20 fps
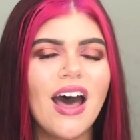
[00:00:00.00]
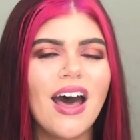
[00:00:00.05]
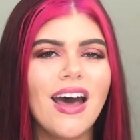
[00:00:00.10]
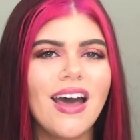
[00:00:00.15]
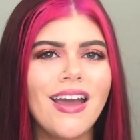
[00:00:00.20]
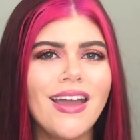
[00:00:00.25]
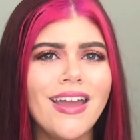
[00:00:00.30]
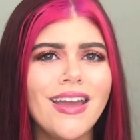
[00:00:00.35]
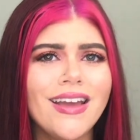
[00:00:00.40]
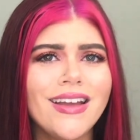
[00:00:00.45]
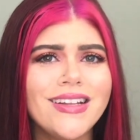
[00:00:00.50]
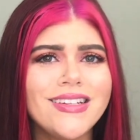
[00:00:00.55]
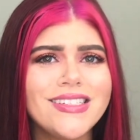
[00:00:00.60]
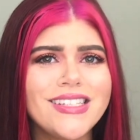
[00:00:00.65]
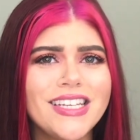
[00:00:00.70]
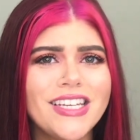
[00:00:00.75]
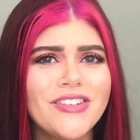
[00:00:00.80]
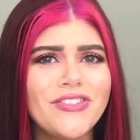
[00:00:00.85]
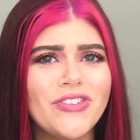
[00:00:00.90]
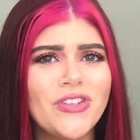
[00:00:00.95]
And
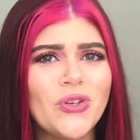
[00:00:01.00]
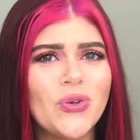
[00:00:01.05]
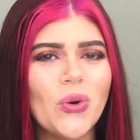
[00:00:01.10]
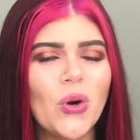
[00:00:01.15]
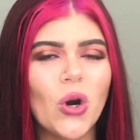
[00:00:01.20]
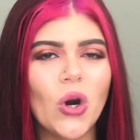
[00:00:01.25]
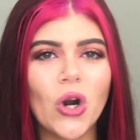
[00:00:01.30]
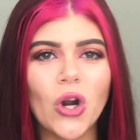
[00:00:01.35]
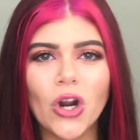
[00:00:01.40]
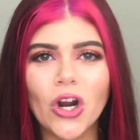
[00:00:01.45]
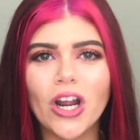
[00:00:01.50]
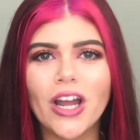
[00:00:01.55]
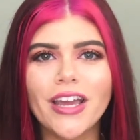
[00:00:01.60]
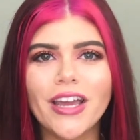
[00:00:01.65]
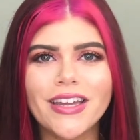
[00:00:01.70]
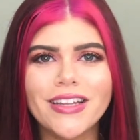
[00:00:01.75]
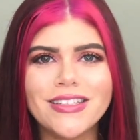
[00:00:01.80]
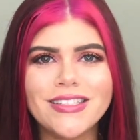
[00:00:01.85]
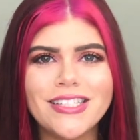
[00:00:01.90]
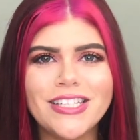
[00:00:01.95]
if you are a
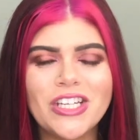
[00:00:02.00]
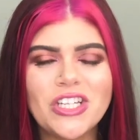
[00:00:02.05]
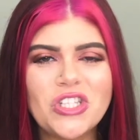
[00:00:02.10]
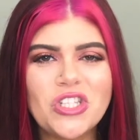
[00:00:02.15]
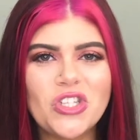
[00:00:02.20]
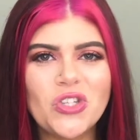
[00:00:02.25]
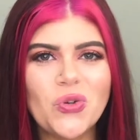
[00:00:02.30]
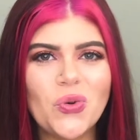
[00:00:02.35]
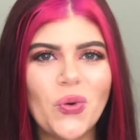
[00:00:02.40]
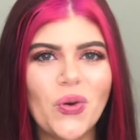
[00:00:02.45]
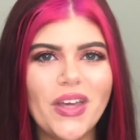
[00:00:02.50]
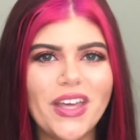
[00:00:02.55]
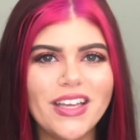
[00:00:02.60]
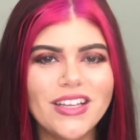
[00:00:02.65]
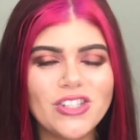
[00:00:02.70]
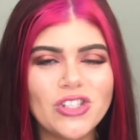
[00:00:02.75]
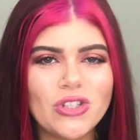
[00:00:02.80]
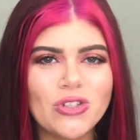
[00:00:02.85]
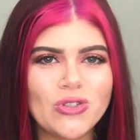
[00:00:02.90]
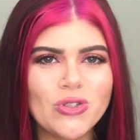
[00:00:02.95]
continuing
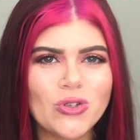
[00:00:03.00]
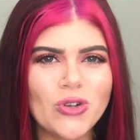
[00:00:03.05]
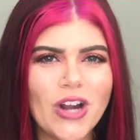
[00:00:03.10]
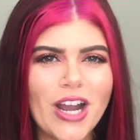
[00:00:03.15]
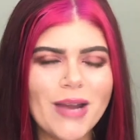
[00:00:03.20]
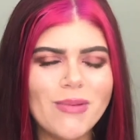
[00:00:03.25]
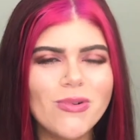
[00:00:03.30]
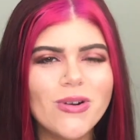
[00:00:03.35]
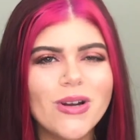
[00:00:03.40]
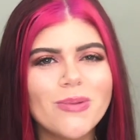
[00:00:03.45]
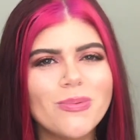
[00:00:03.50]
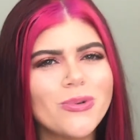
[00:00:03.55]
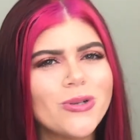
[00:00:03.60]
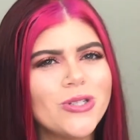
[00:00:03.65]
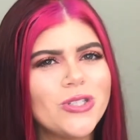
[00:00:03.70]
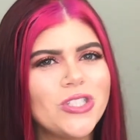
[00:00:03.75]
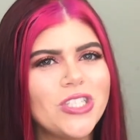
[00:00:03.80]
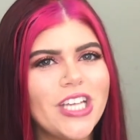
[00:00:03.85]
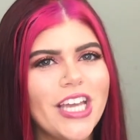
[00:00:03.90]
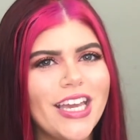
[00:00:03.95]
subscriber, I
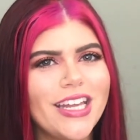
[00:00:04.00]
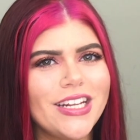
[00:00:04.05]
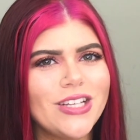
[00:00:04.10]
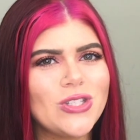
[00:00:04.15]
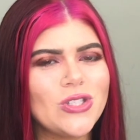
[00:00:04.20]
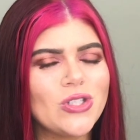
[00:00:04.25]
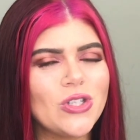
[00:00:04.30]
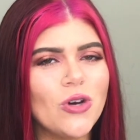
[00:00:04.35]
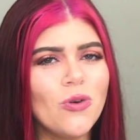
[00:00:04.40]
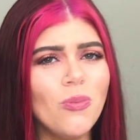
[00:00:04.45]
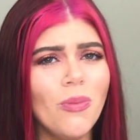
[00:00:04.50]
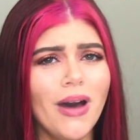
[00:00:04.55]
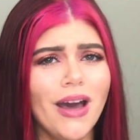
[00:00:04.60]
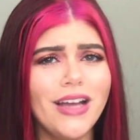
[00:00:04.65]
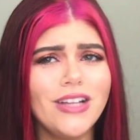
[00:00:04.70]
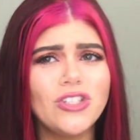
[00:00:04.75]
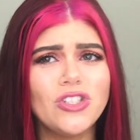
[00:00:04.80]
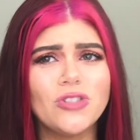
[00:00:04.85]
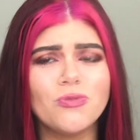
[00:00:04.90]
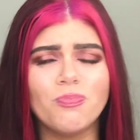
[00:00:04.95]
appreciate it so
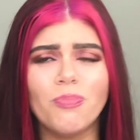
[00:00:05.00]
much.